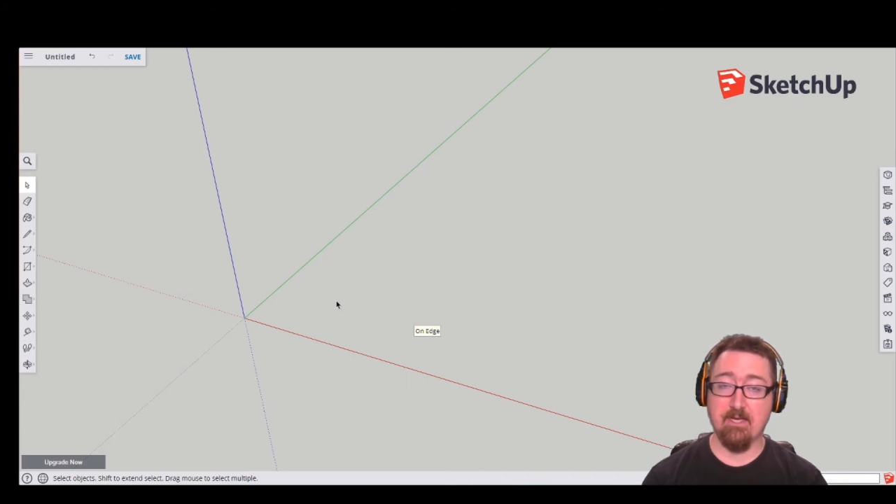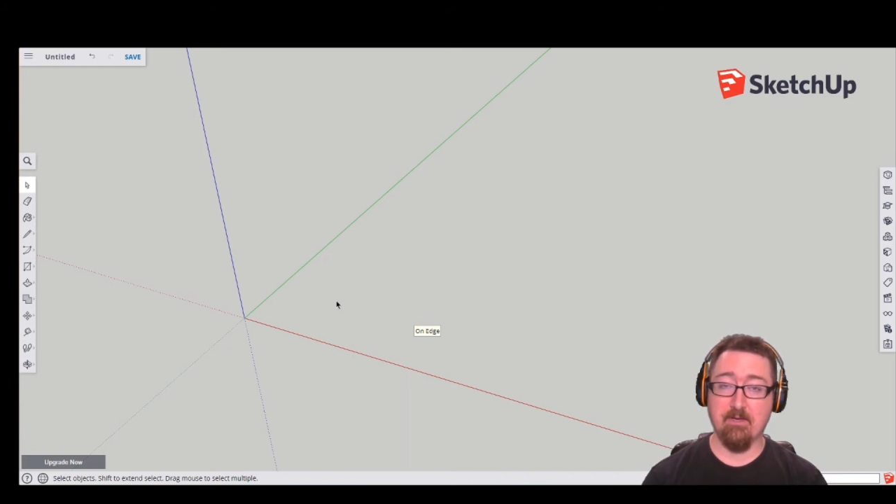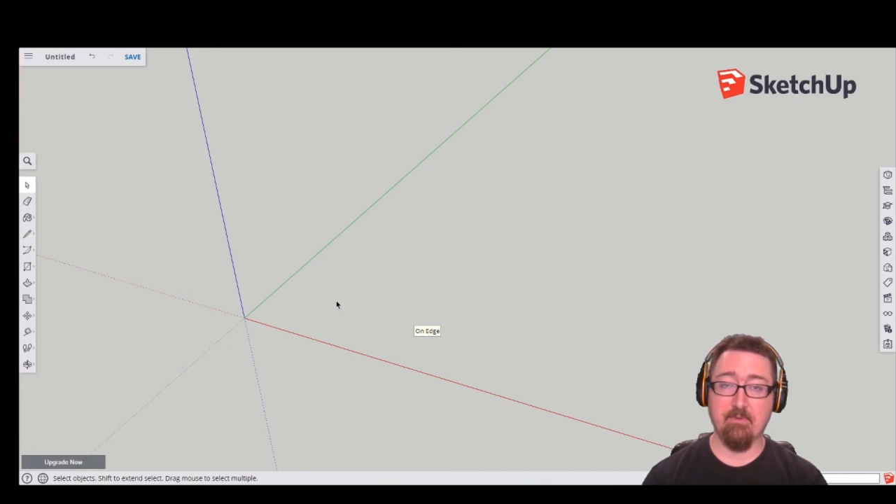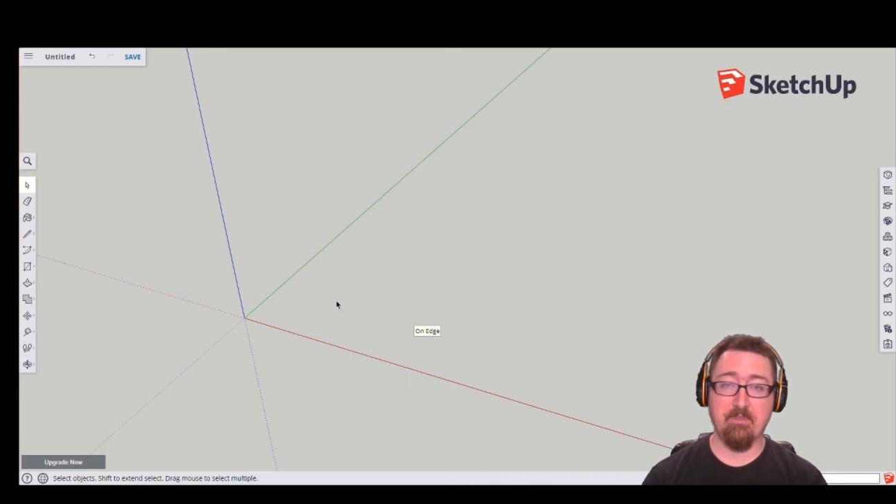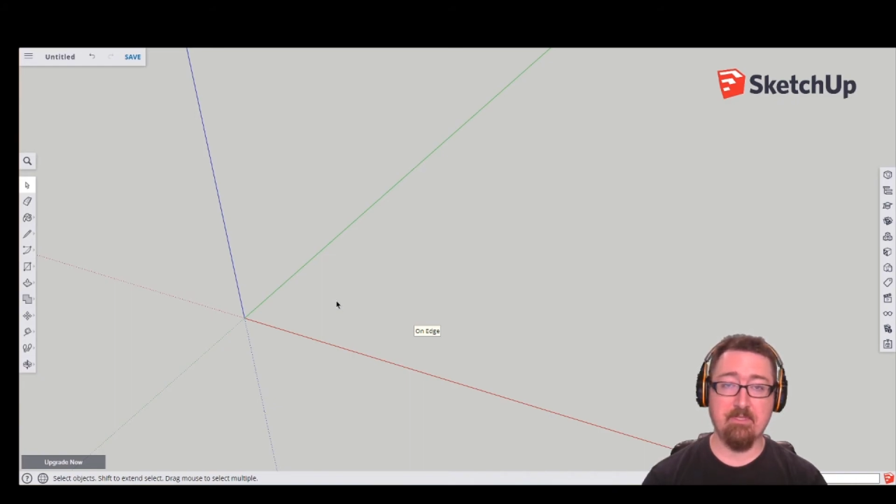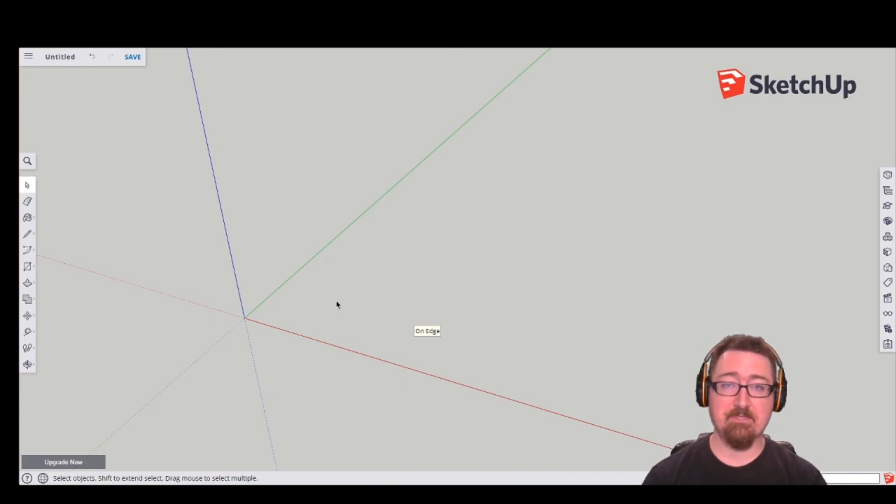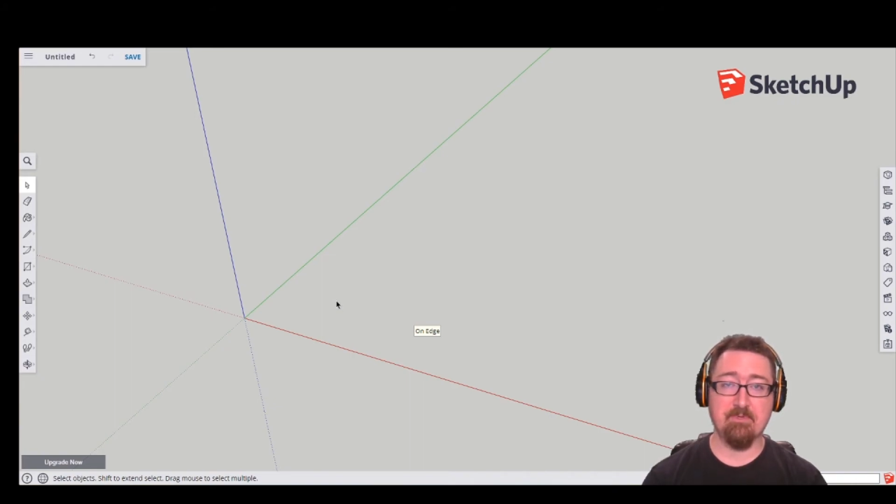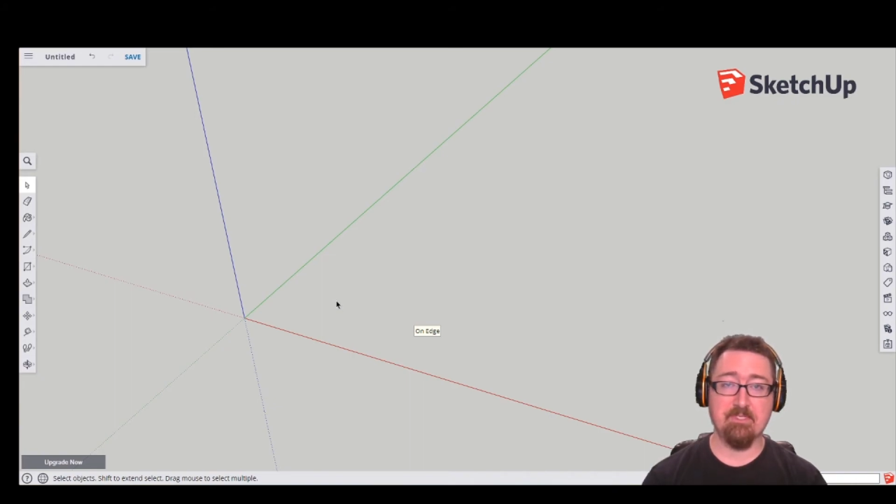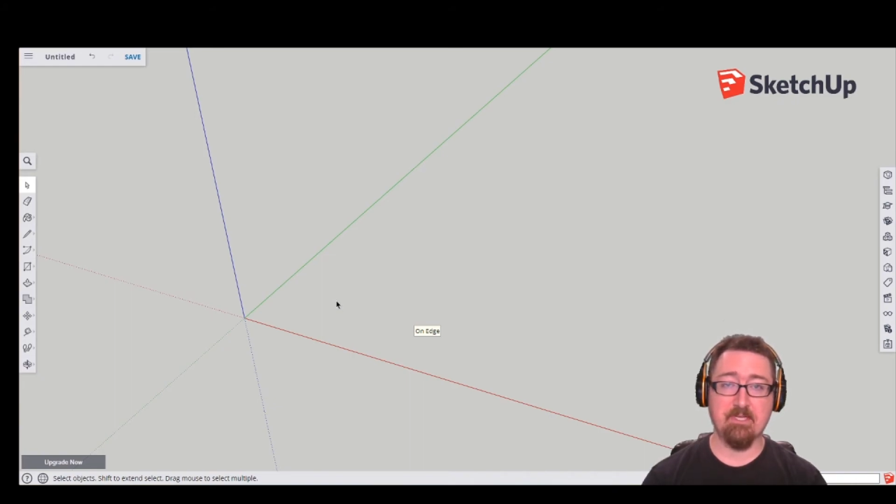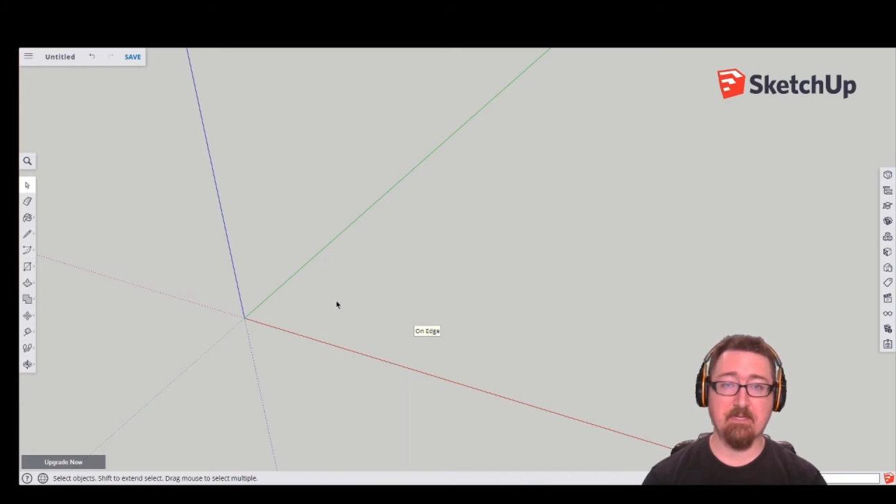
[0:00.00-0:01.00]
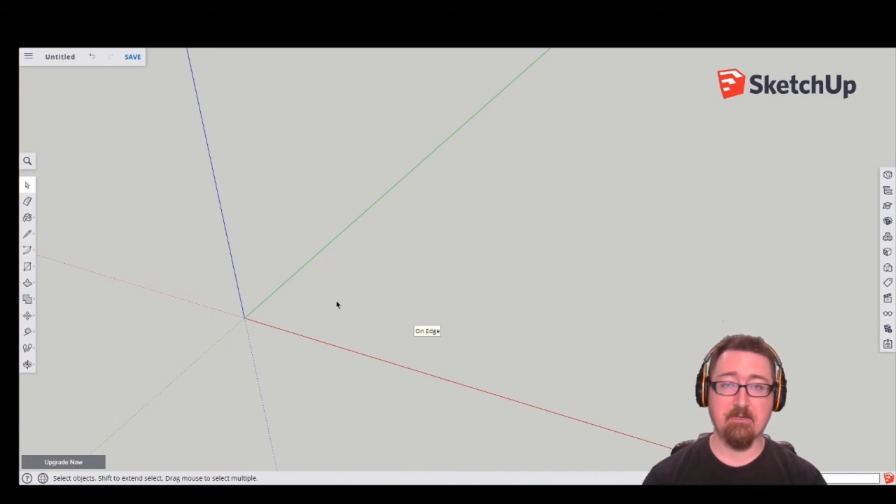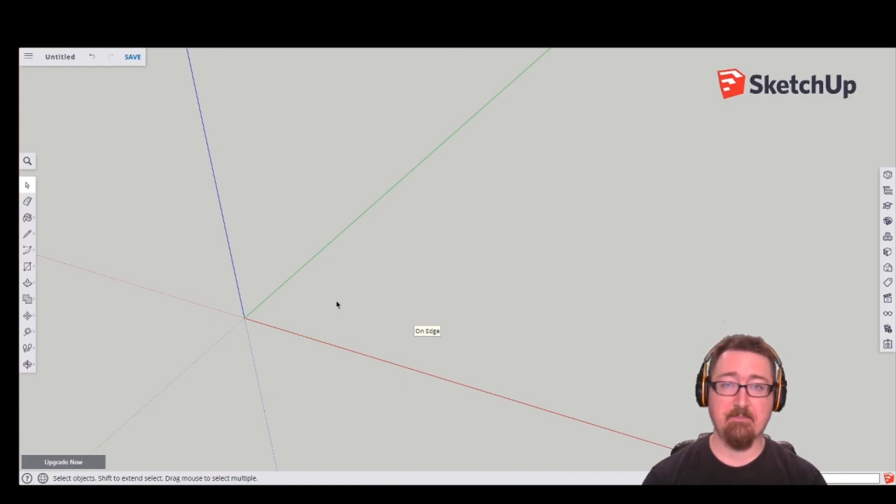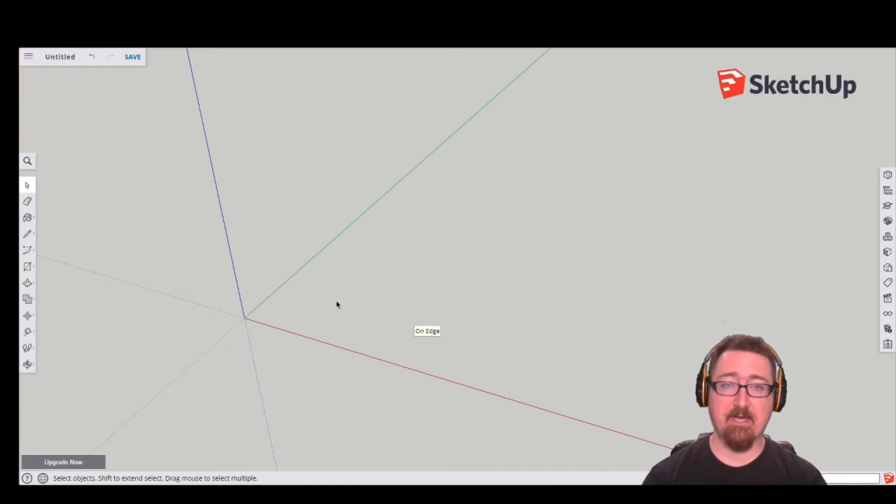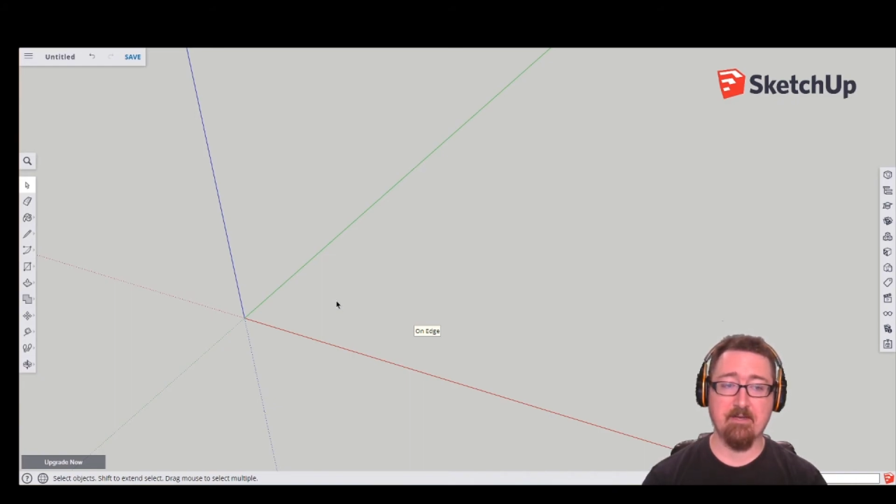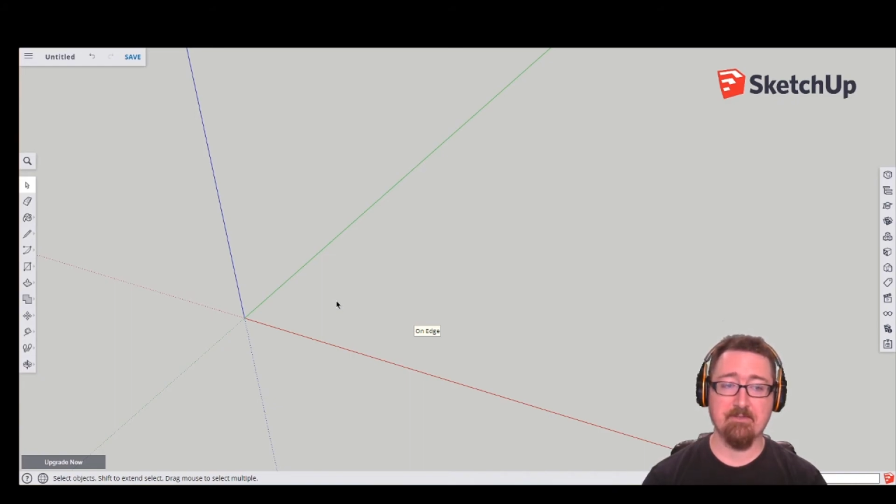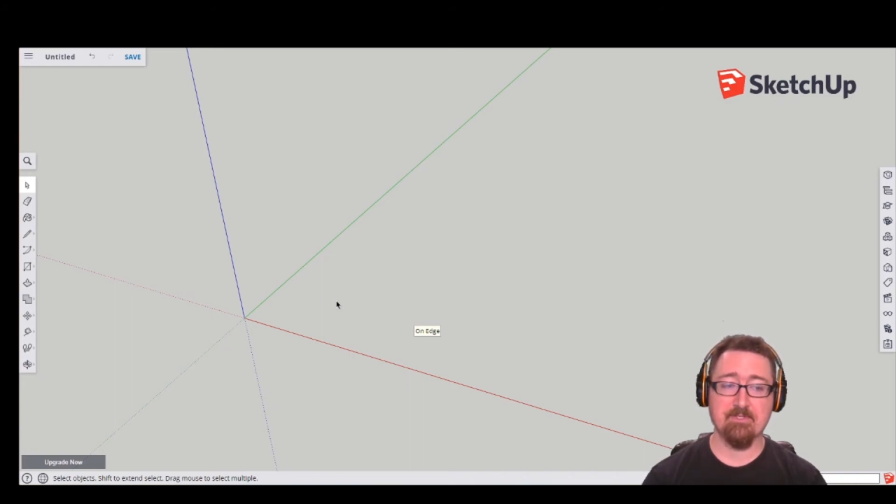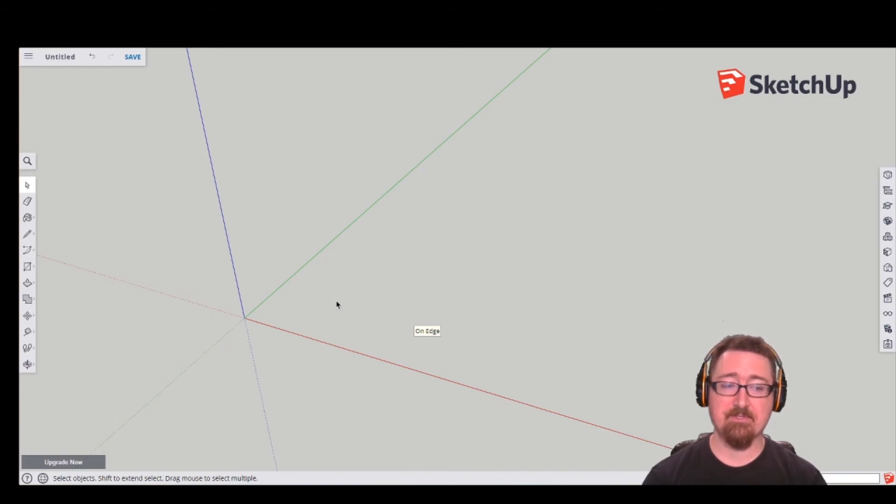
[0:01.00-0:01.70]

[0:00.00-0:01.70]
with these particular models,